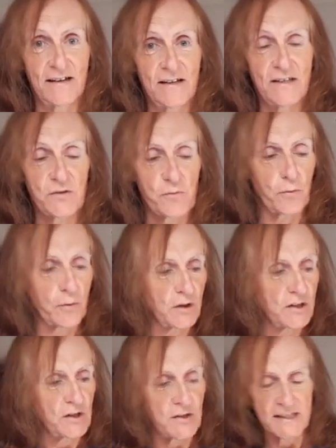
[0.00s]
So what we're
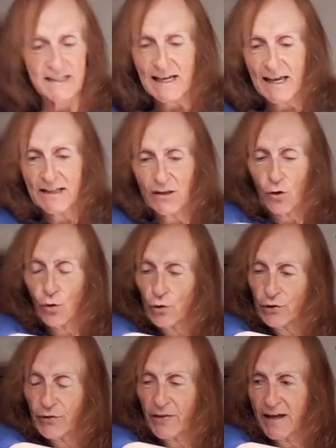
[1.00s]
going to do is slide the
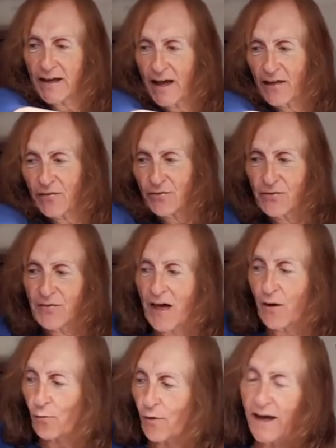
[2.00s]
whole thing
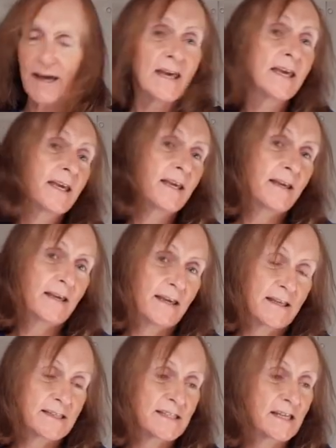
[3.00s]
that way,
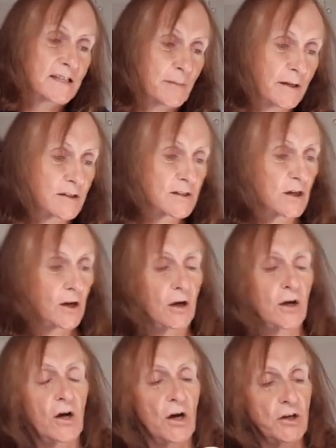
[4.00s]
8 centimetres,
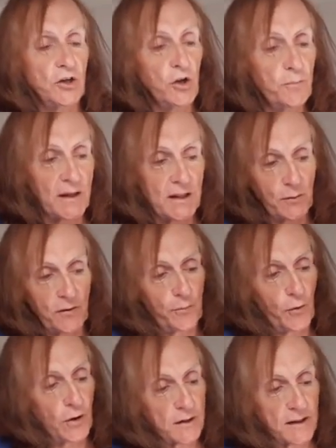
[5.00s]
cut a new bit that we've
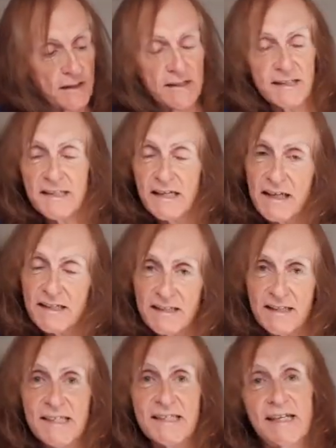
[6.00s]
bought, stick it to
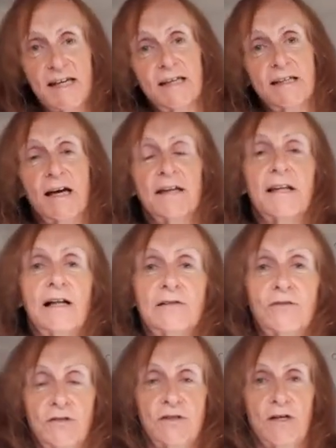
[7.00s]
this side, and that'll
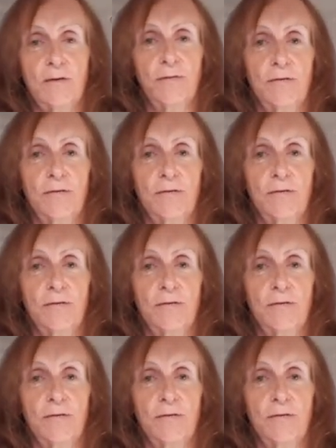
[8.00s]
do the job.